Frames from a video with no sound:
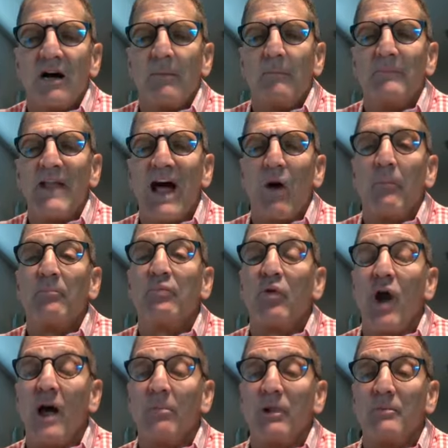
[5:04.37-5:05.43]
Now,
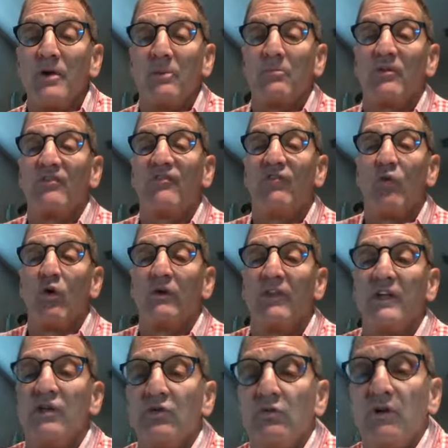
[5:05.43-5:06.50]
problem number 4
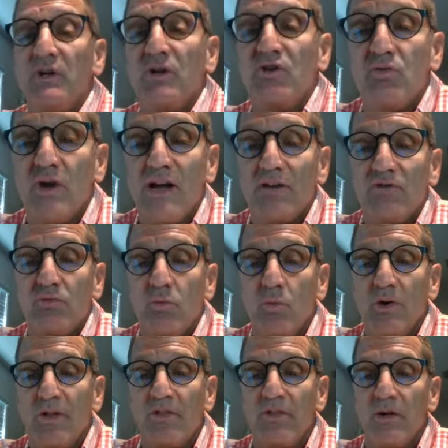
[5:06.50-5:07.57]
that you can address
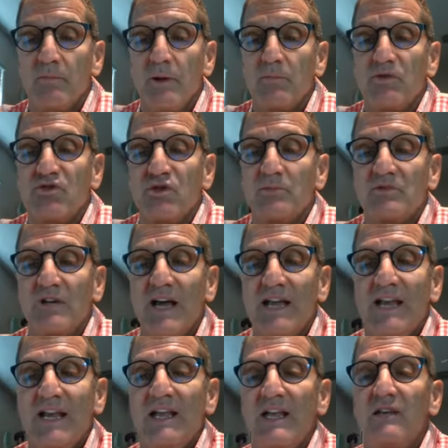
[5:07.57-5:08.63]
with a membership
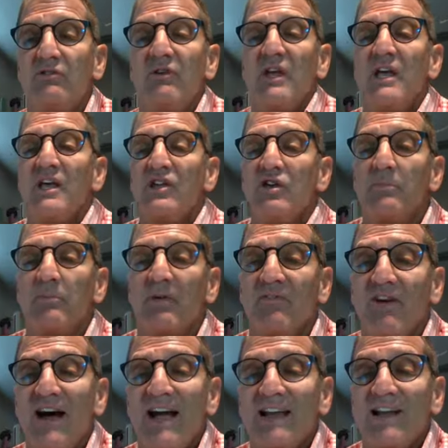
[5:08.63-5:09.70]
site is you
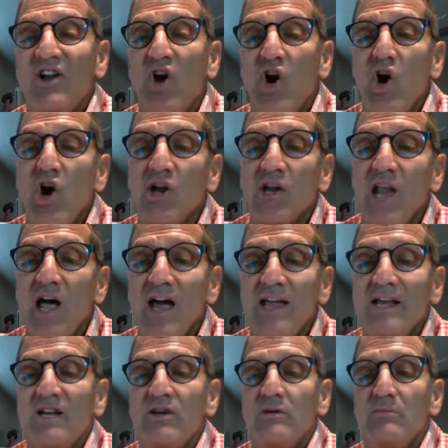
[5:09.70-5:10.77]
provide an
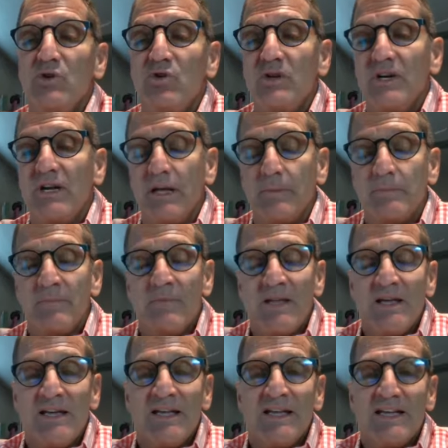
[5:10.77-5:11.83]
online community.
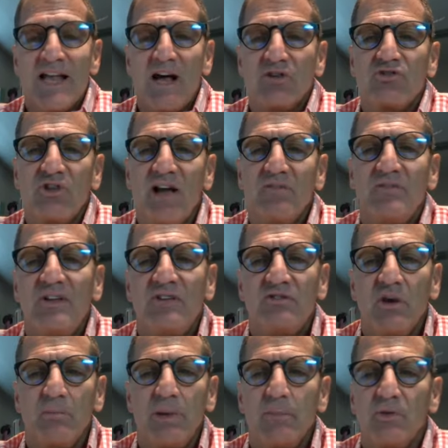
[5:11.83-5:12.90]
Now, I've seen
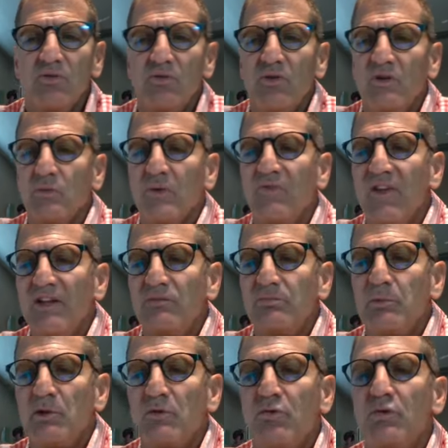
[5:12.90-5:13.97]
some people do this with
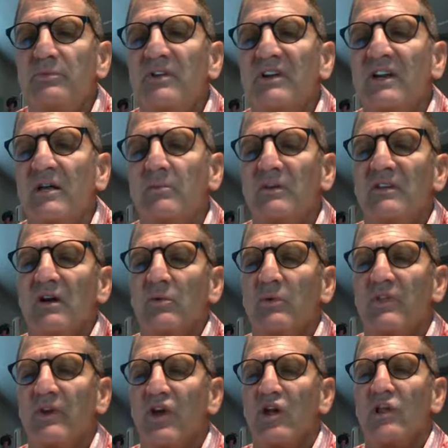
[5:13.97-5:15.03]
Facebook groups. It can be done
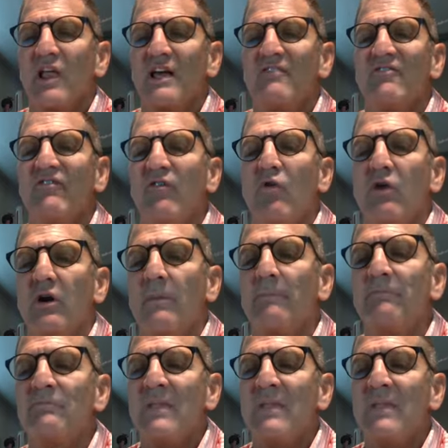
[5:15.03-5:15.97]
with an online forum.